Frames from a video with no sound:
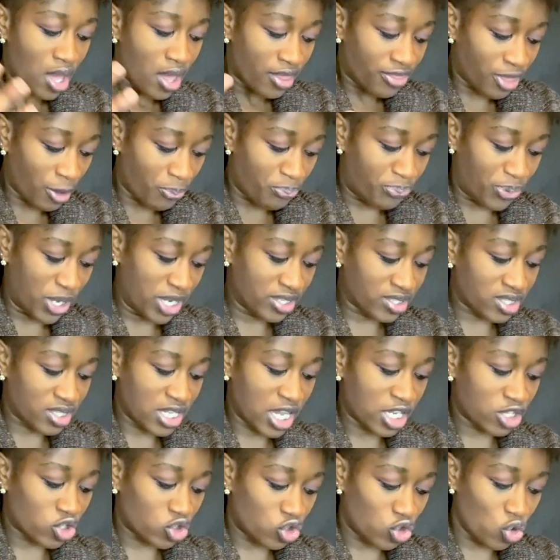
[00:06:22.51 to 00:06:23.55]
the
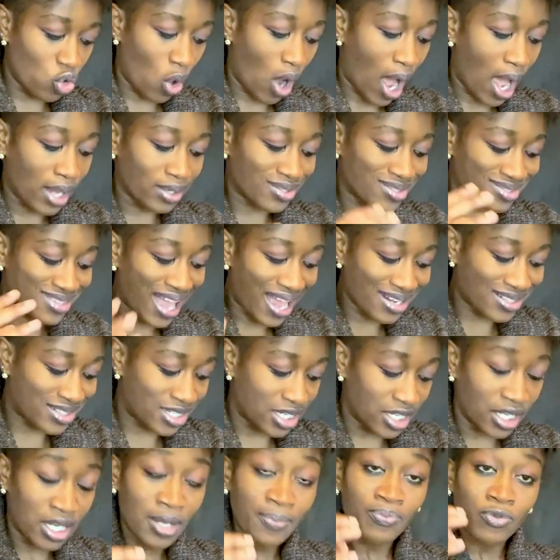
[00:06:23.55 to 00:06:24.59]
business you are
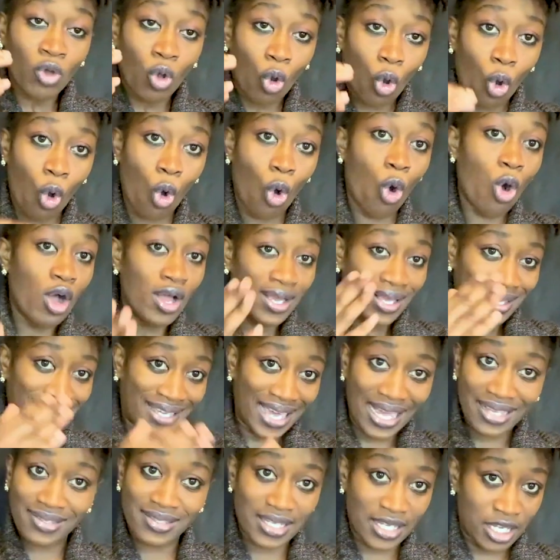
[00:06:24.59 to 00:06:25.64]
starting or
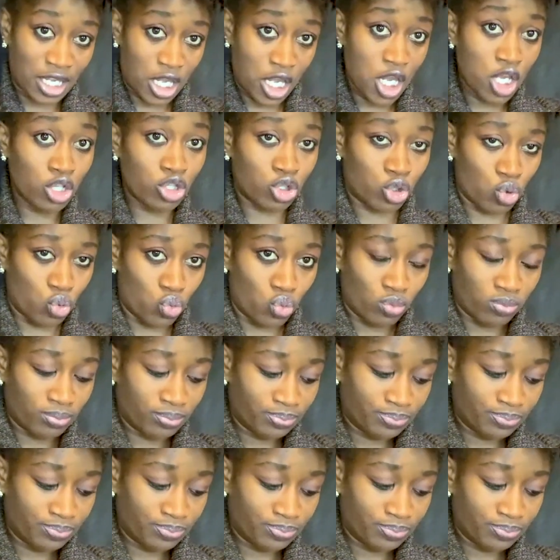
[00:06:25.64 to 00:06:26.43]
getting into.